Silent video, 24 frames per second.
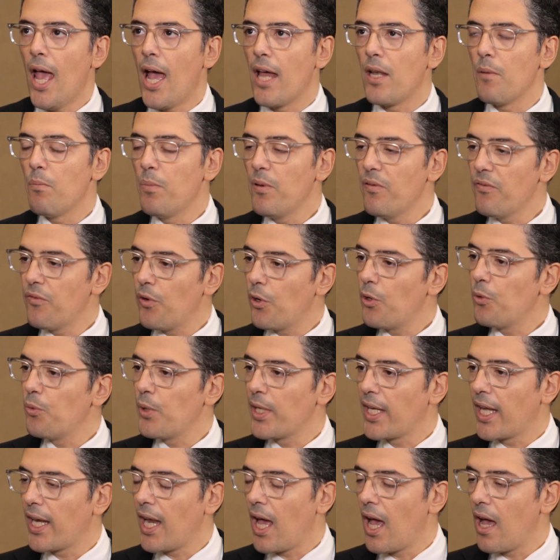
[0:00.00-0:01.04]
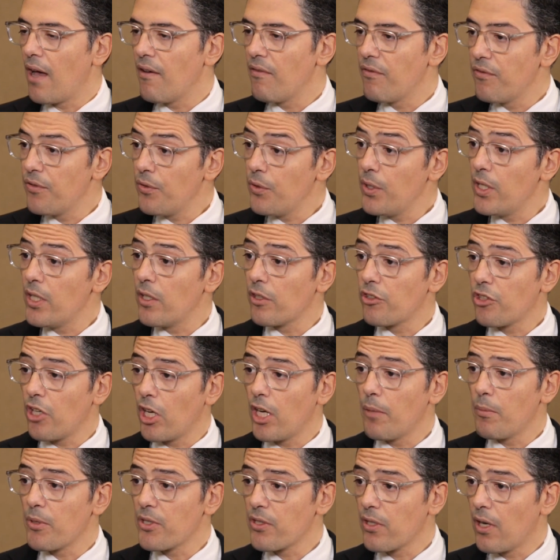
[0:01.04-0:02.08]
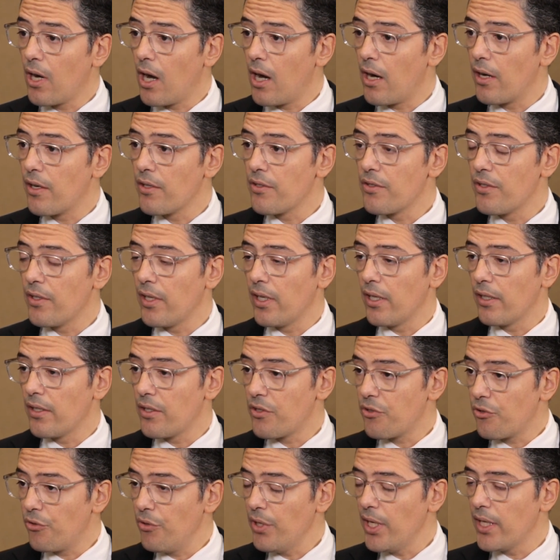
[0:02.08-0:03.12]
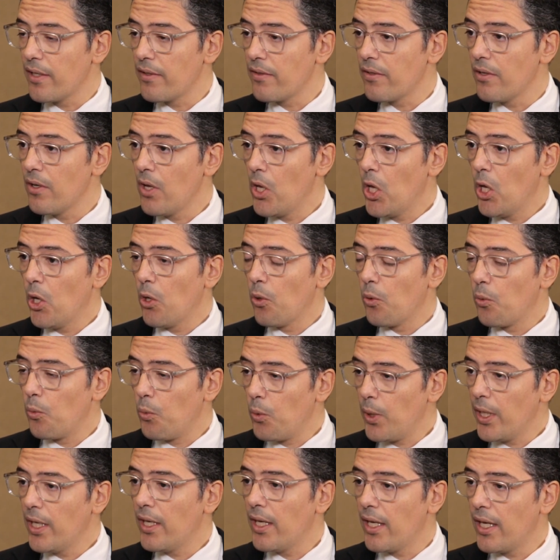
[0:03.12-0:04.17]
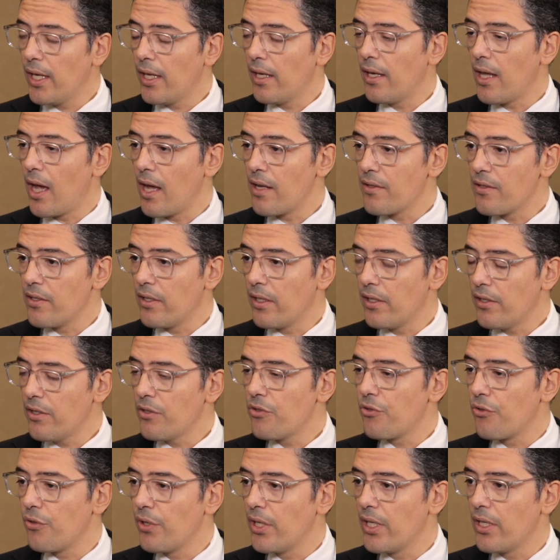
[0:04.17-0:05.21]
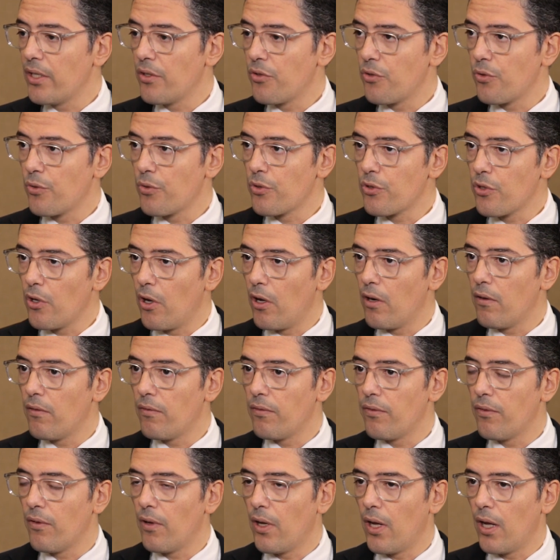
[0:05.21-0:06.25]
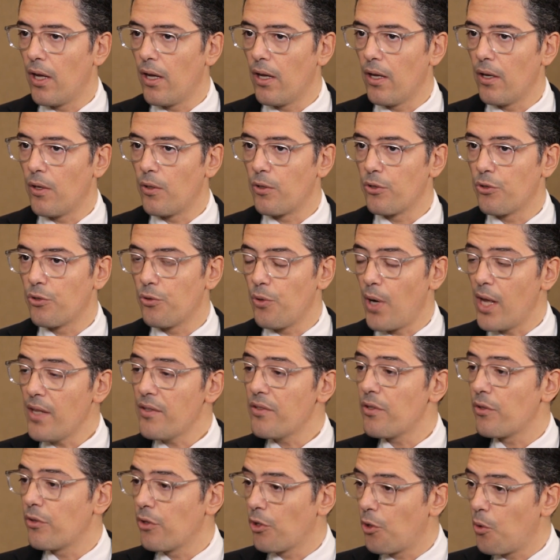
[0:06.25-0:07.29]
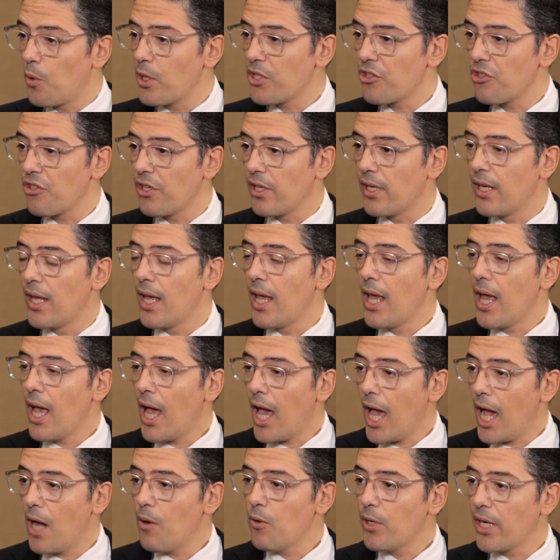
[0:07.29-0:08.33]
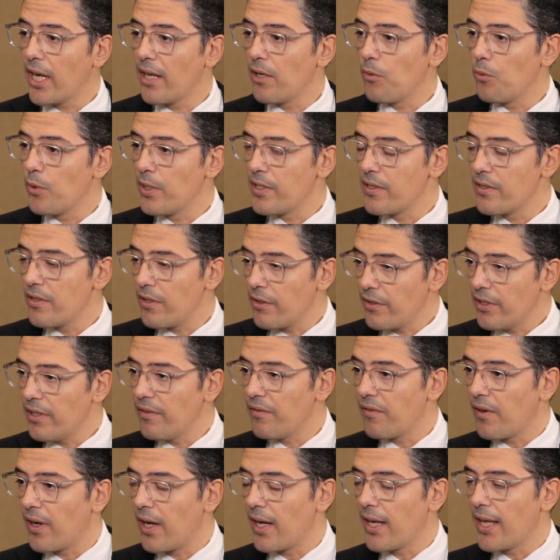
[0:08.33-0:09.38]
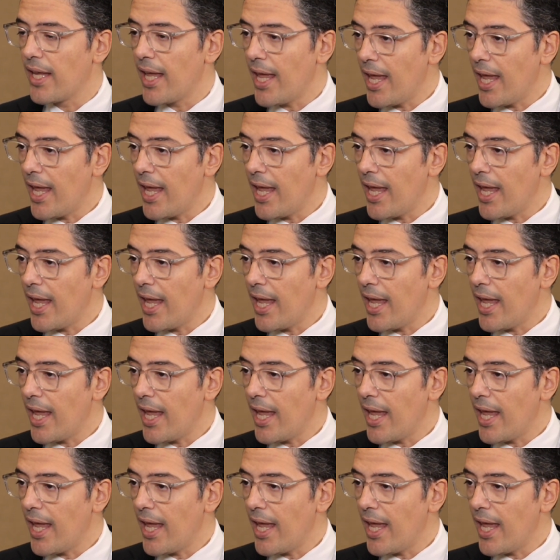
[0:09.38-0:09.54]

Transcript: And before we can have fully autonomous cars in the street, we need, as an industry, to solve or to answer the question, how can we certify